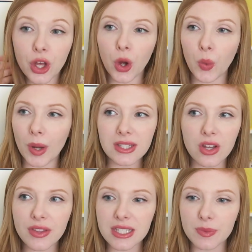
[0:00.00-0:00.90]
so once
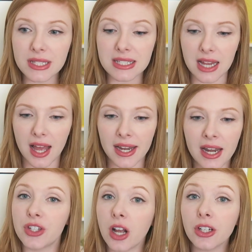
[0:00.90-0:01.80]
all this was
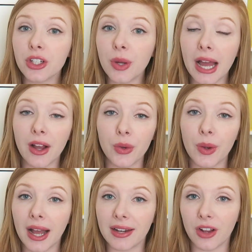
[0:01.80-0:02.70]
done, the doctor ha who
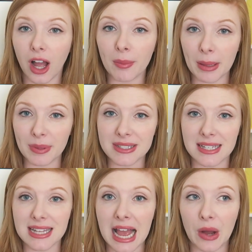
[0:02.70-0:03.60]
had gotten my
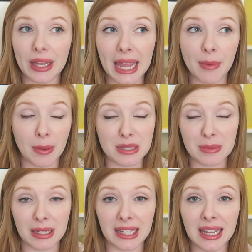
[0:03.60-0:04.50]
placenta out came up to
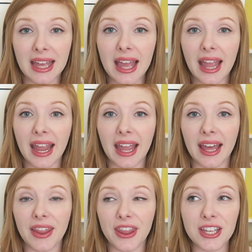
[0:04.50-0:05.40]
me
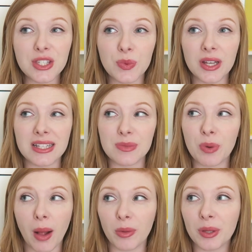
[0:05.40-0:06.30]
and this was
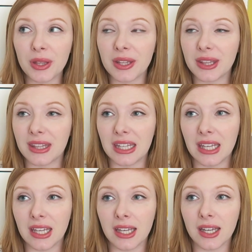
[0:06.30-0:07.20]
probably
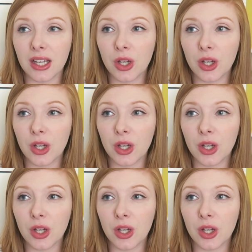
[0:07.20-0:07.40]
the